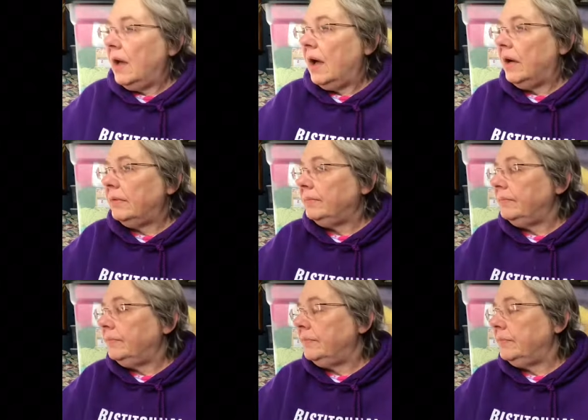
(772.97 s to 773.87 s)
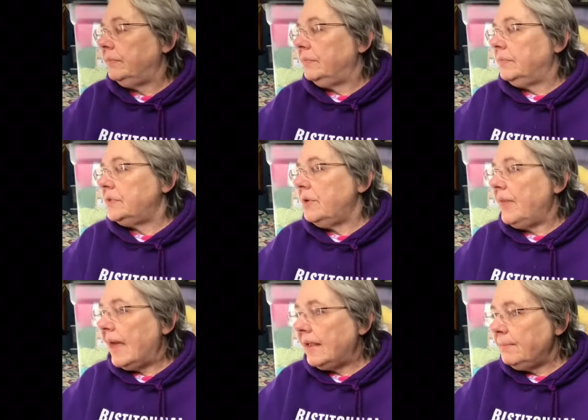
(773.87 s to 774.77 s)
Um, so
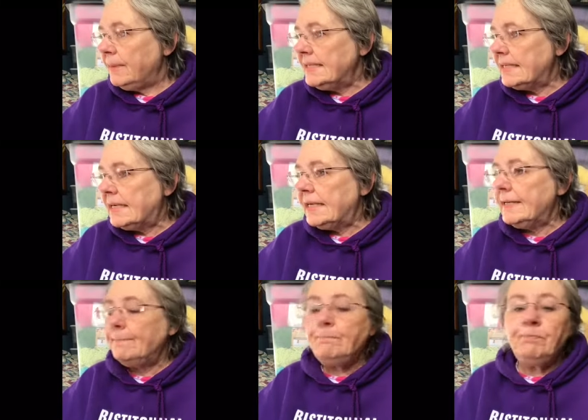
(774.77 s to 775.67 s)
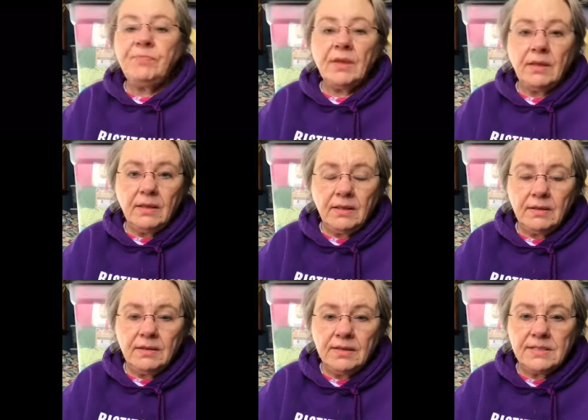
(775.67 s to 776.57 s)
that can be done.
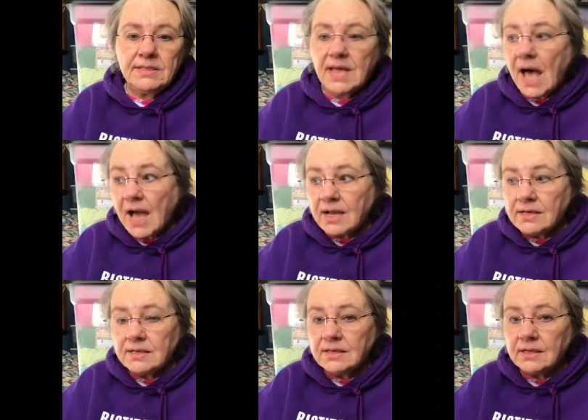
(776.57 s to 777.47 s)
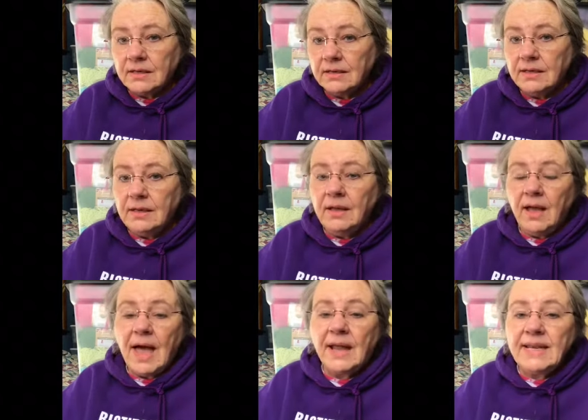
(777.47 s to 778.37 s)
The sock,
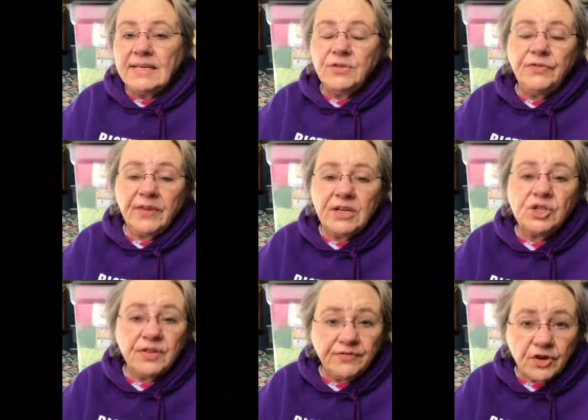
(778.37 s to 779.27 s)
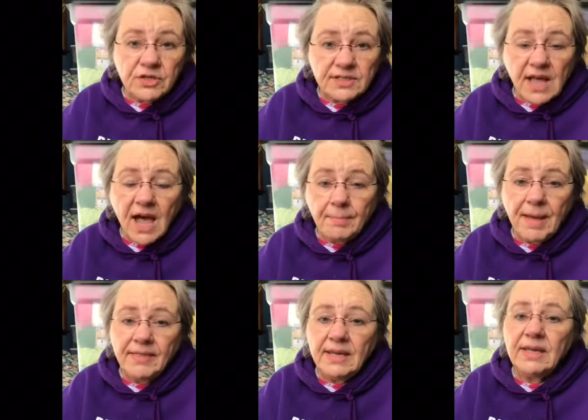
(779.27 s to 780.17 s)
I need to finish the first sock
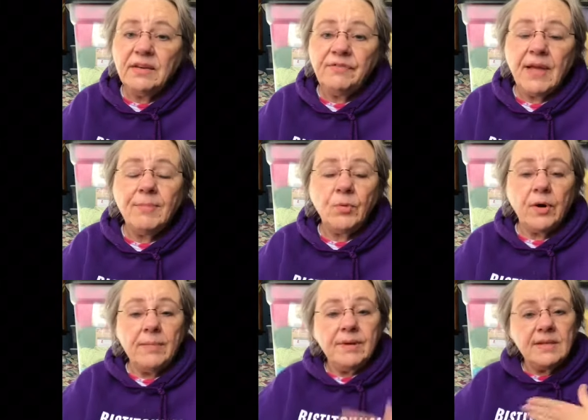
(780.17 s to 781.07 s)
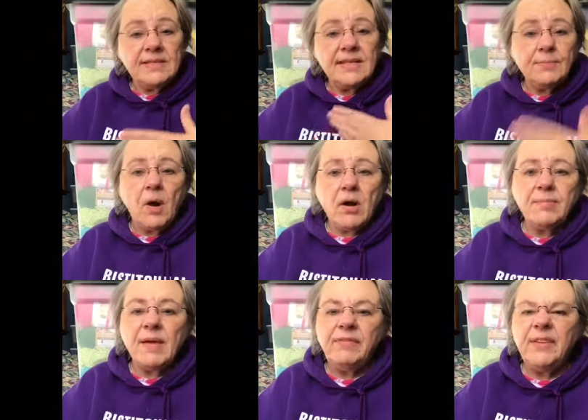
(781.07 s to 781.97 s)
by the end of February because that's part
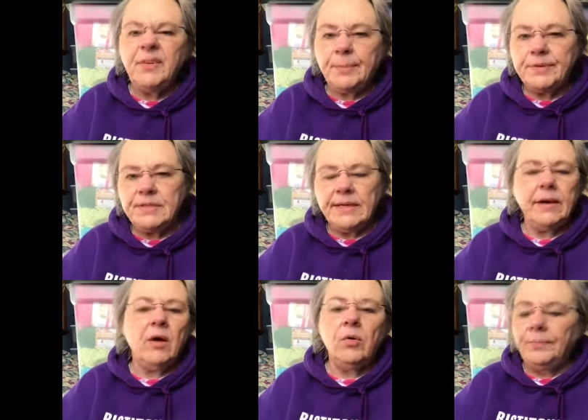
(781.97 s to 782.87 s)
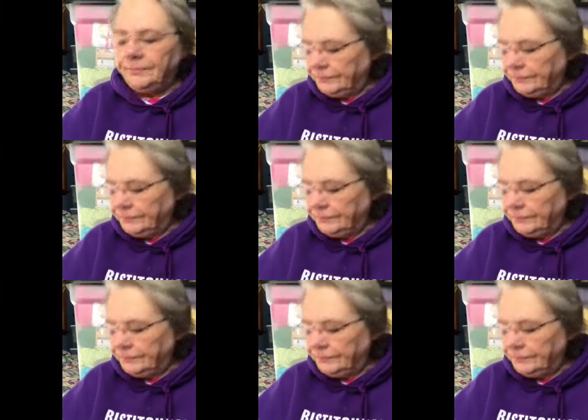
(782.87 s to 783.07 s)
of my 50% goal.